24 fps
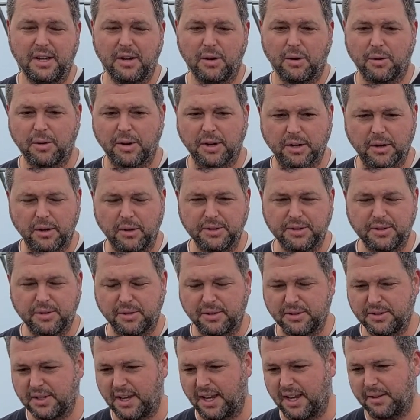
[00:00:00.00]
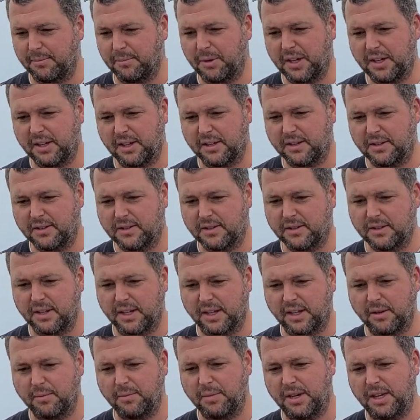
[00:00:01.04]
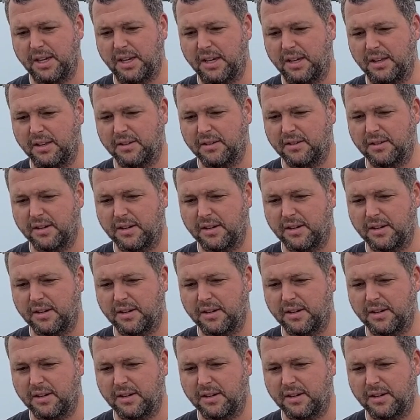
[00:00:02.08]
horticultural sand, because it can be